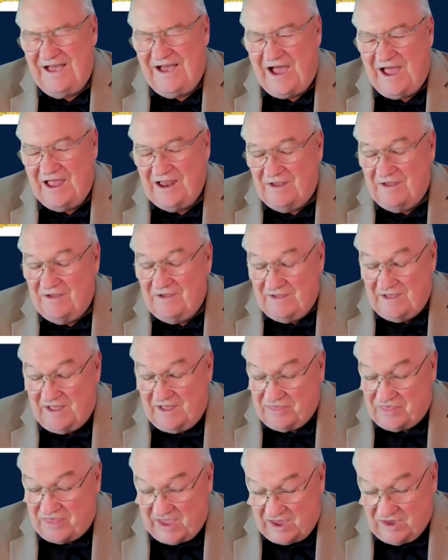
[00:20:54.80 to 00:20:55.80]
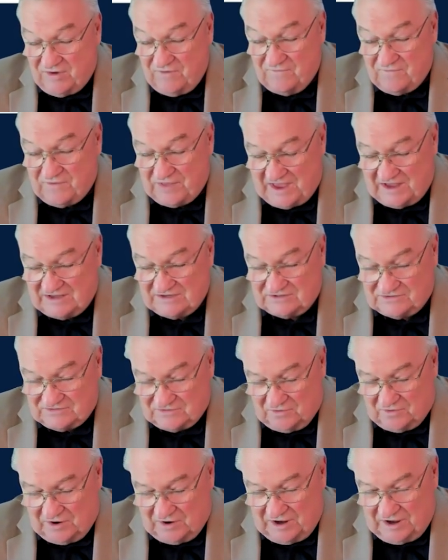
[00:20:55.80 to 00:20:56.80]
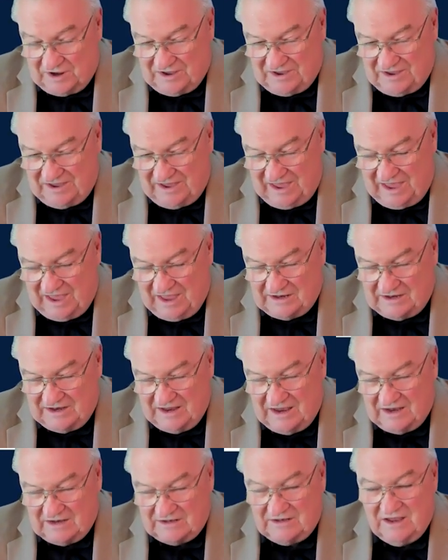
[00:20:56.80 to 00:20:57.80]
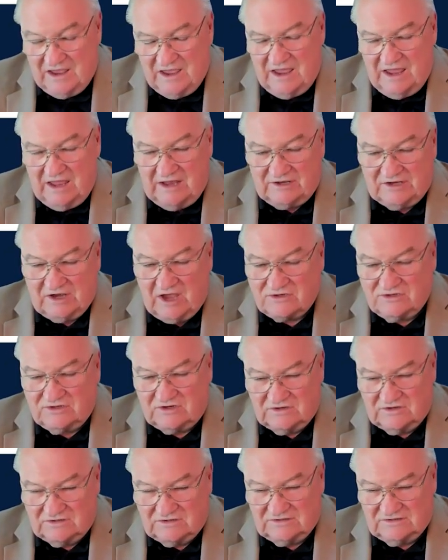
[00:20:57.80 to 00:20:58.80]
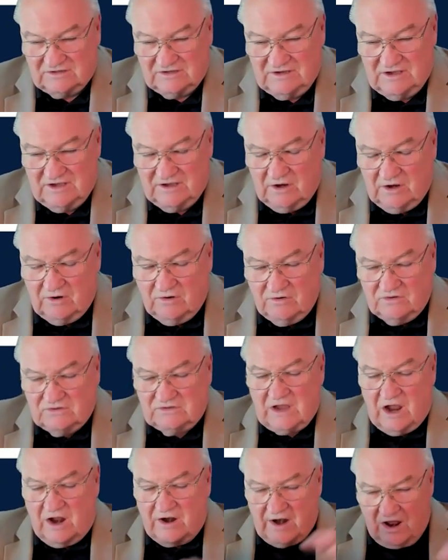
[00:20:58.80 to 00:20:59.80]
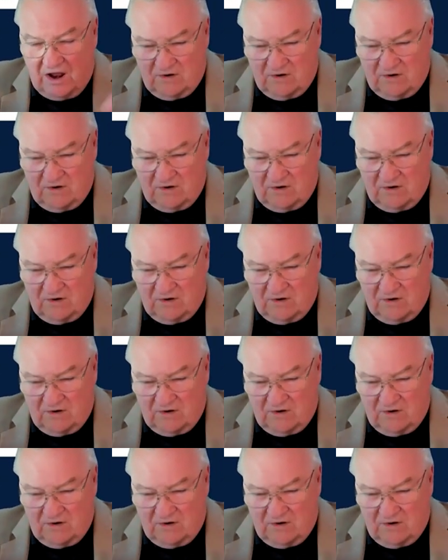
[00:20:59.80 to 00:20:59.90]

I thank you for that story. And it touches, you started